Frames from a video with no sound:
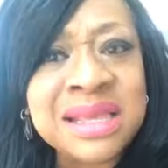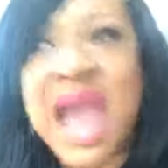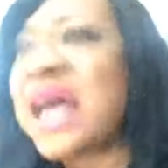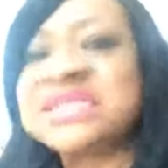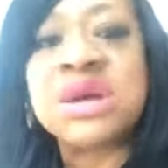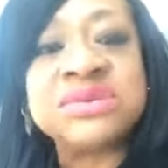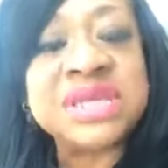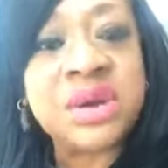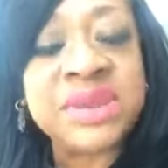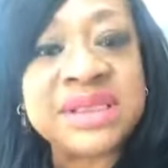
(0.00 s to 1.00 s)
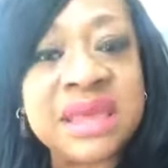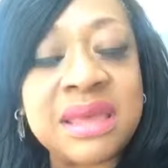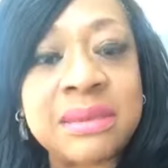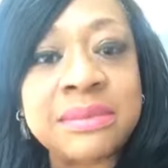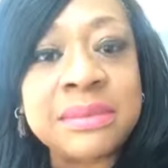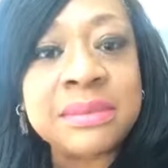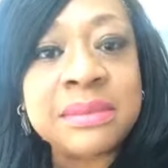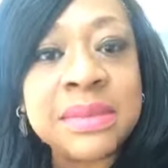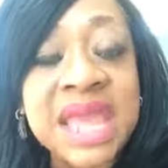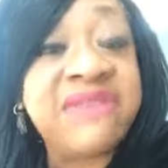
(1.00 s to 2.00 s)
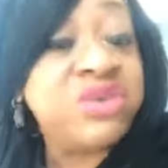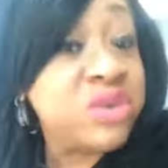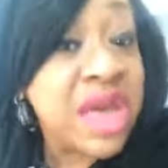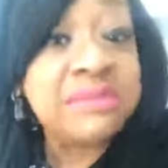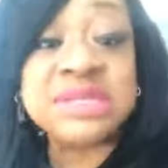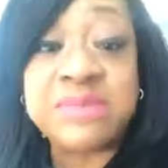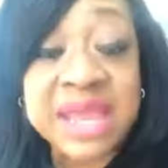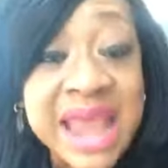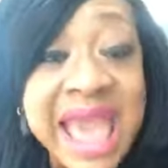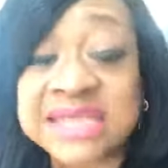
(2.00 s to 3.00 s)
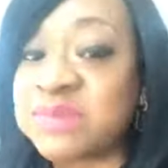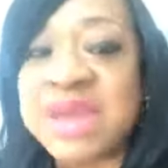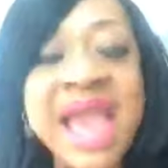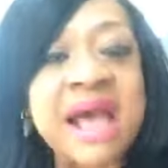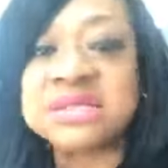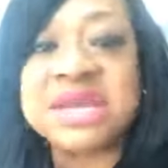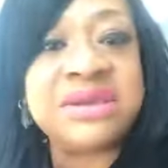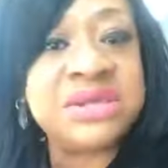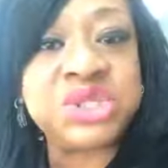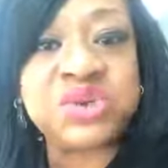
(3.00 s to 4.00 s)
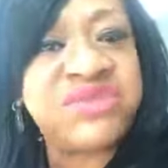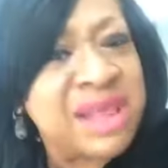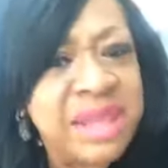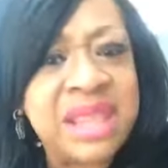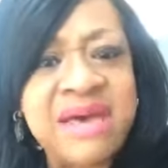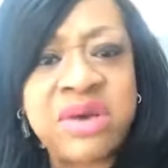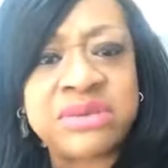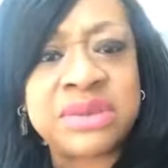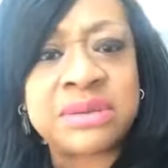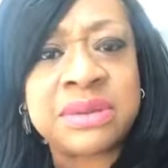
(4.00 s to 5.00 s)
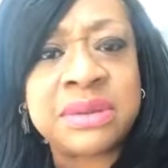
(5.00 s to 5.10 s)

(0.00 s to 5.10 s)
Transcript: God God's going to deal with them. If you come to me and ask me, I'll tell you the truth and I'm going to love on you.